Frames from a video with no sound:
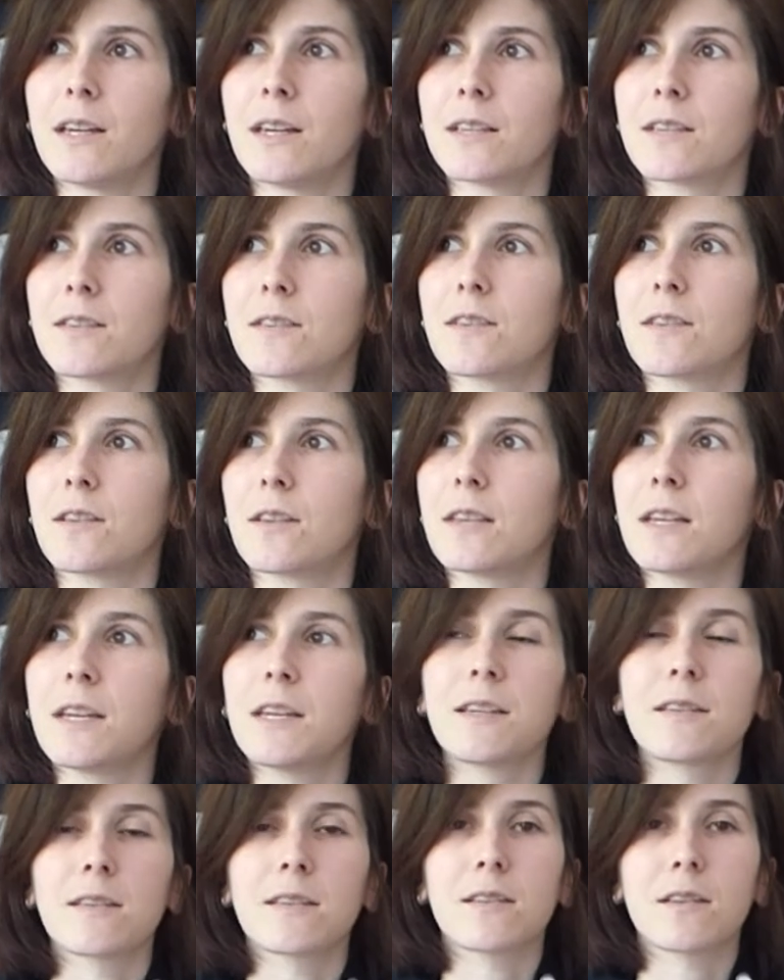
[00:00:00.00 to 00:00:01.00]
it's the
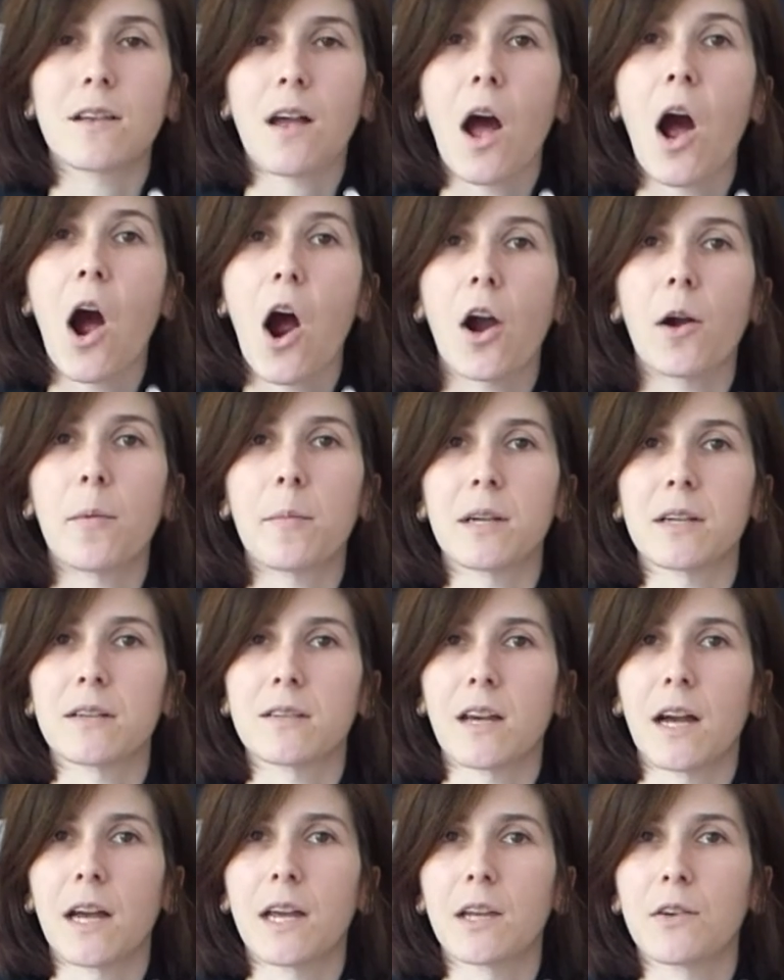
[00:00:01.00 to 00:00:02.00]
least
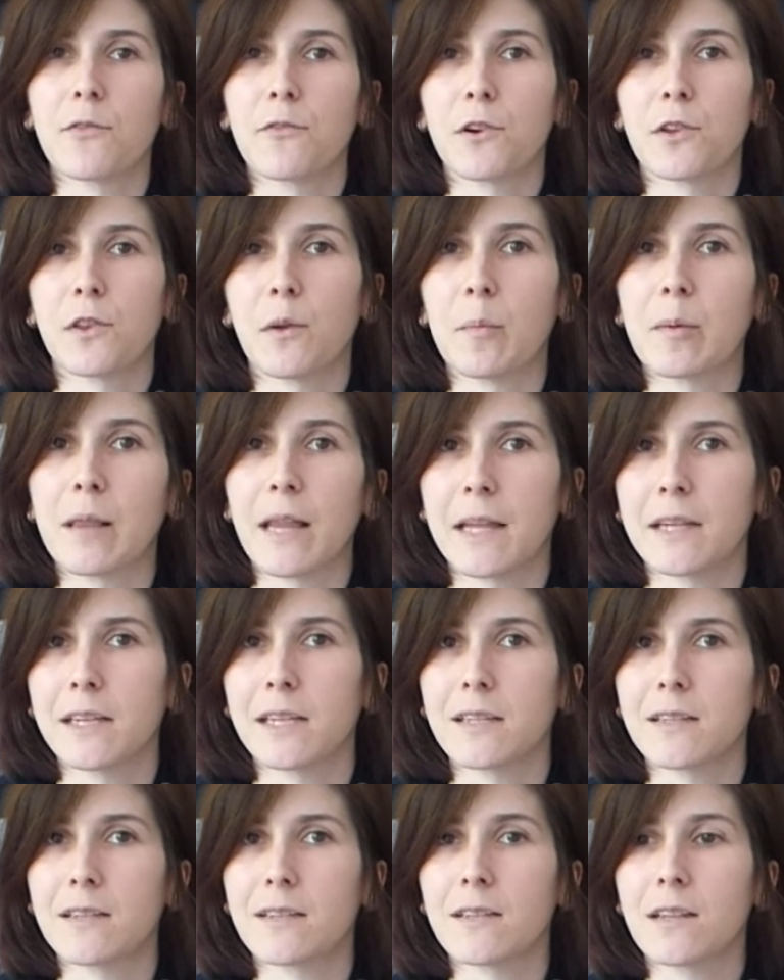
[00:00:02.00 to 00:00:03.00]
harming diet for the
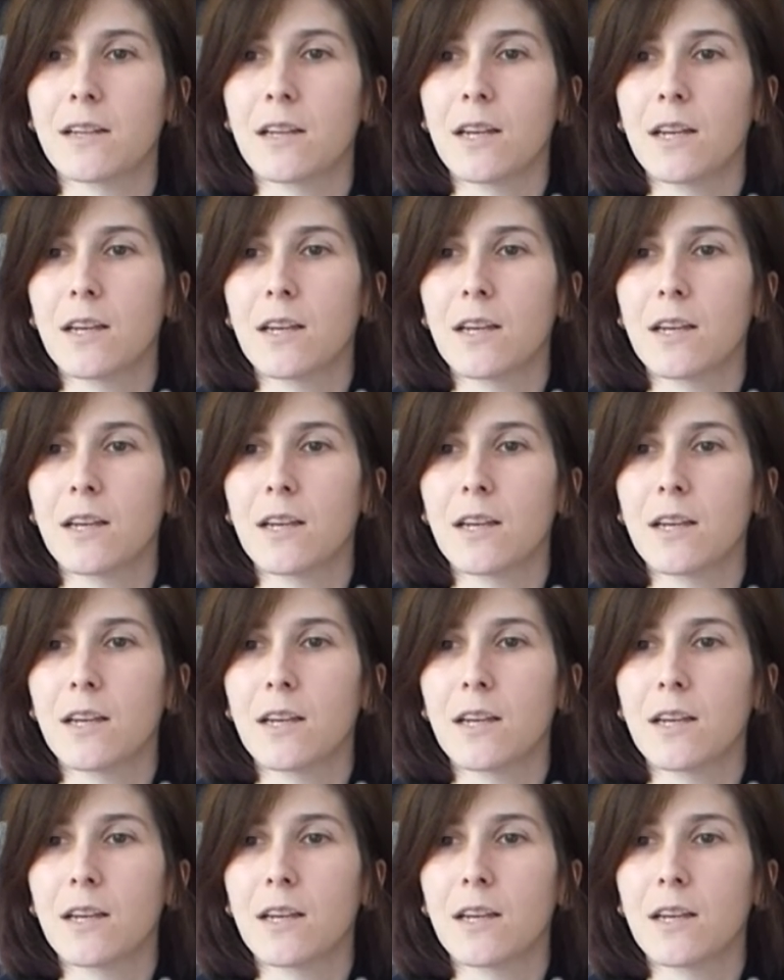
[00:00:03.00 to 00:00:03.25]
planet.